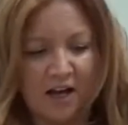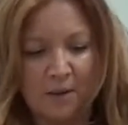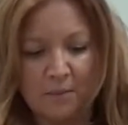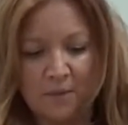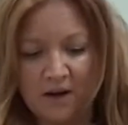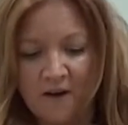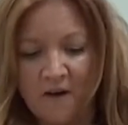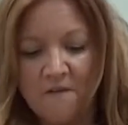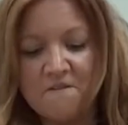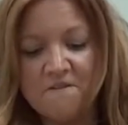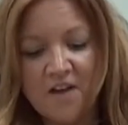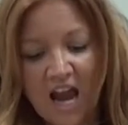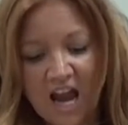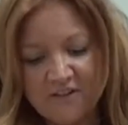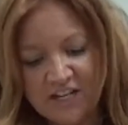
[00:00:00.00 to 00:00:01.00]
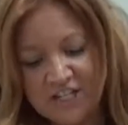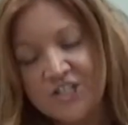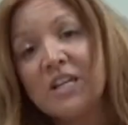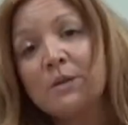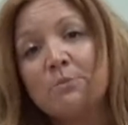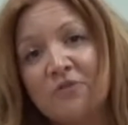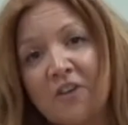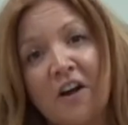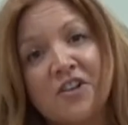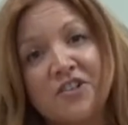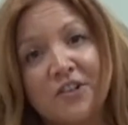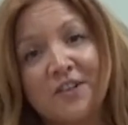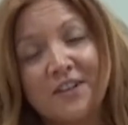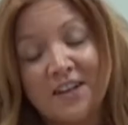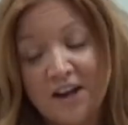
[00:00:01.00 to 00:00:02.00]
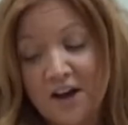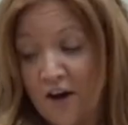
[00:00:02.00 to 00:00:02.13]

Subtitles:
a very cheap version